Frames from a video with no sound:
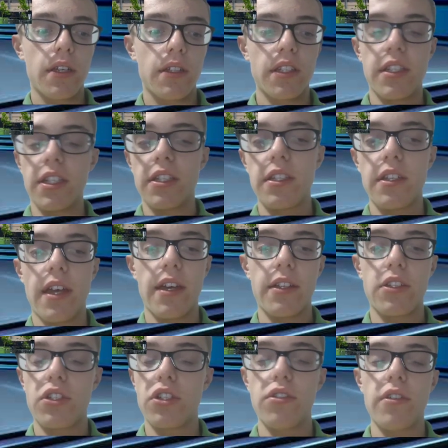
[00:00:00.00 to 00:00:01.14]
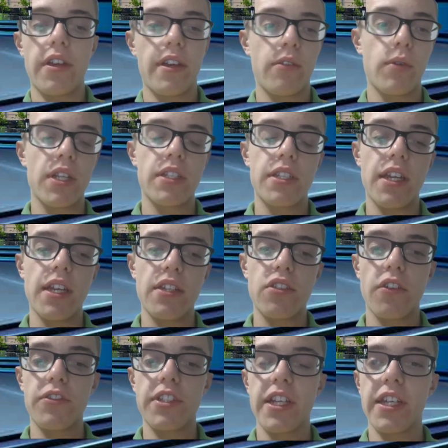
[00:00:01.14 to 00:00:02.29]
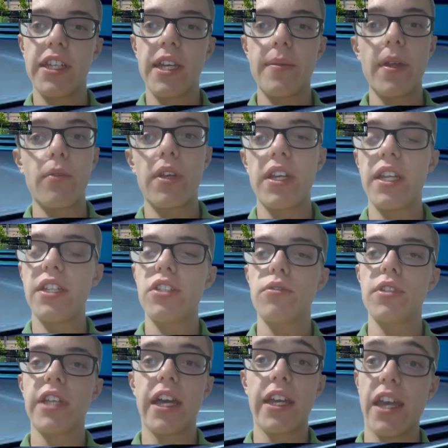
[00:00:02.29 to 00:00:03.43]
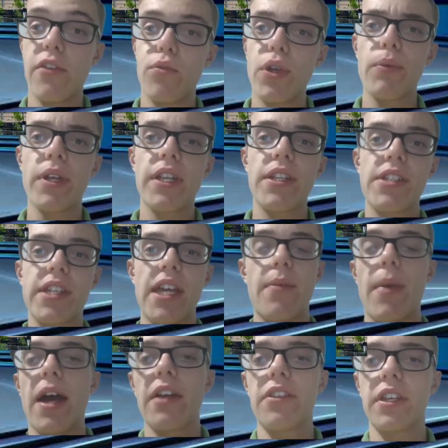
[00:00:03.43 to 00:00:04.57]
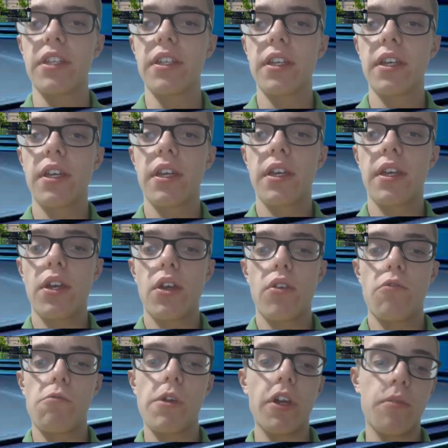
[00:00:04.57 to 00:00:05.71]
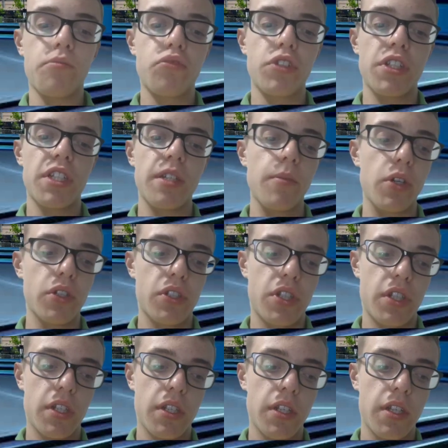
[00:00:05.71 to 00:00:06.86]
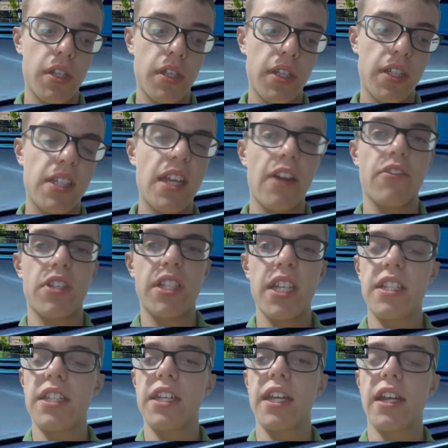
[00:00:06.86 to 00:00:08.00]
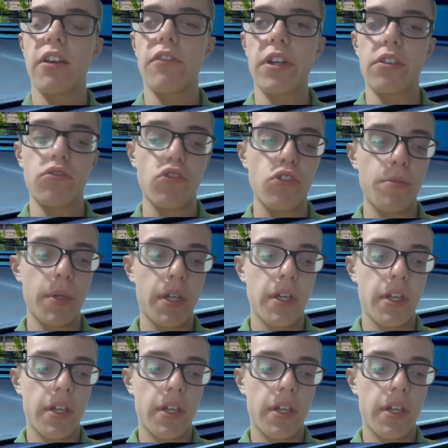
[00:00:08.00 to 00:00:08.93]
today, uh, Tuesday, uh, Wednesday is obviously a game that we need to attack. If we win this game, I think we are pretty much guaranteed to get out of our group.